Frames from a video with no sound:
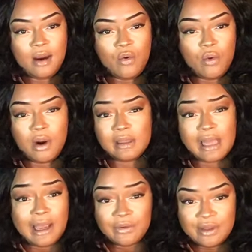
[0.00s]
or
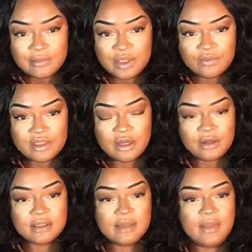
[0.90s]
allow them to
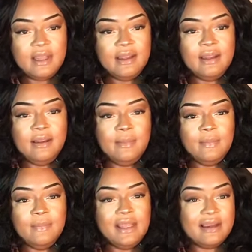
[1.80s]
return to me
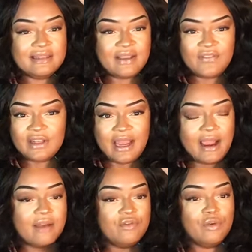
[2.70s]
because I feel like
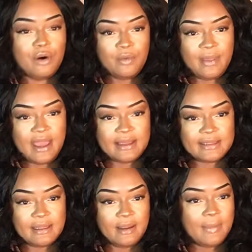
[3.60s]
I've grown
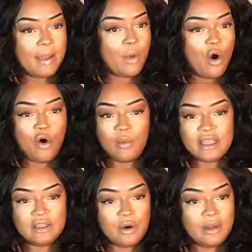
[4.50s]
past them. I'm
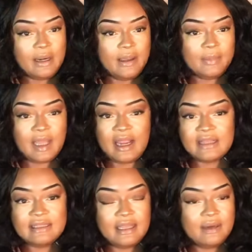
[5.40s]
always going up. Like
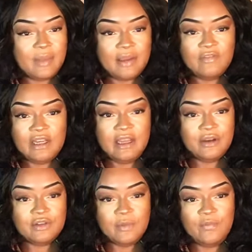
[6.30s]
I said in my
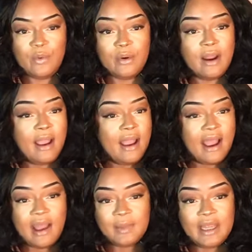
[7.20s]
videos before,
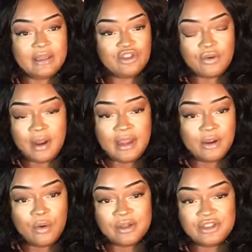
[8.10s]
I'm like a
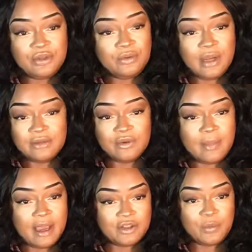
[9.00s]
train going 200
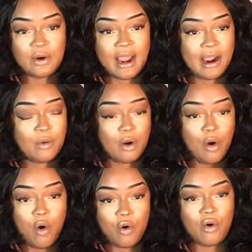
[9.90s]
miles per hour
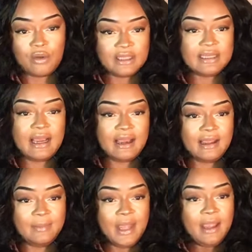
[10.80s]
all the
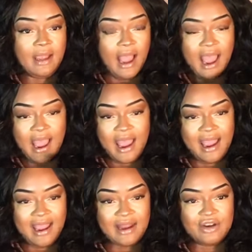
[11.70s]
time.
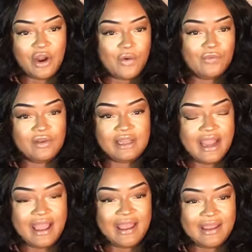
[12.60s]
I don't really
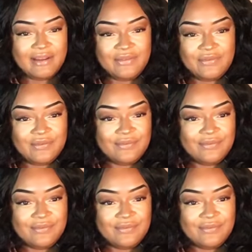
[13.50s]
have